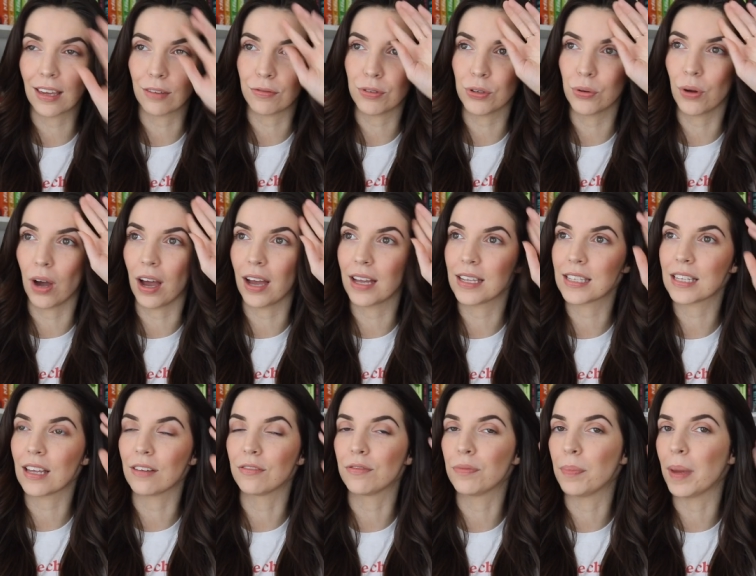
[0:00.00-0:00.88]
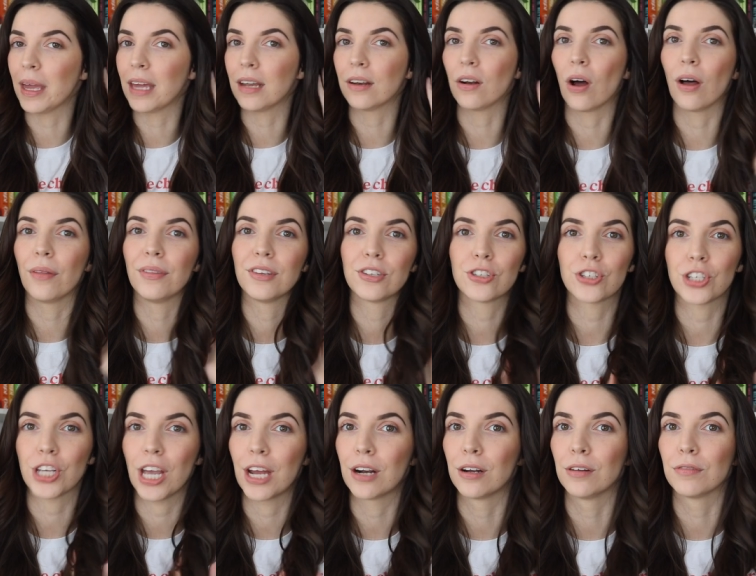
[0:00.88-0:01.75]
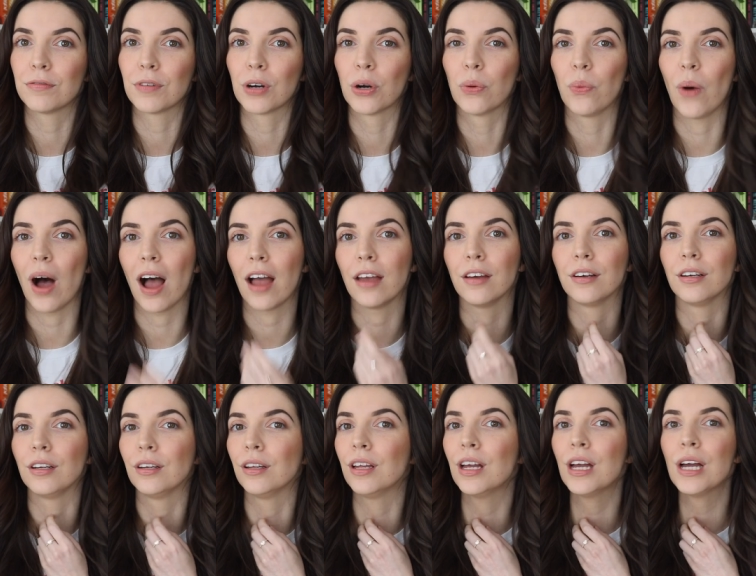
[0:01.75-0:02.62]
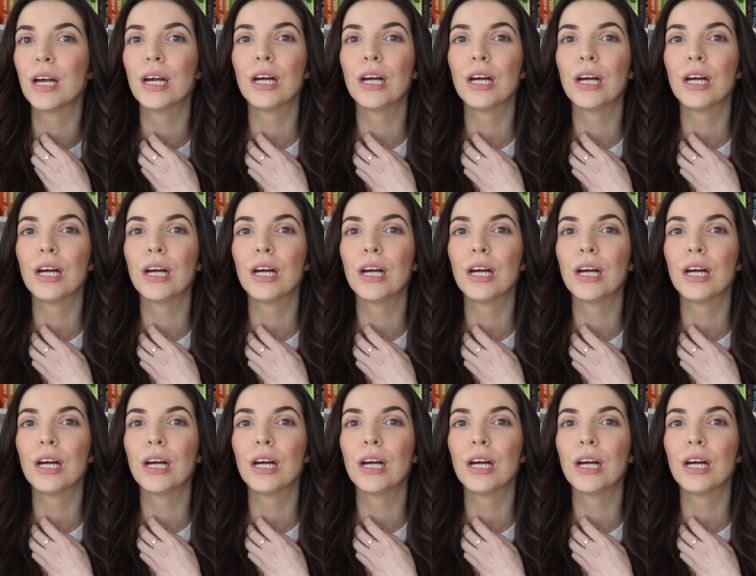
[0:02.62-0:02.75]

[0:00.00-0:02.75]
If you guys have been on this channel for a while,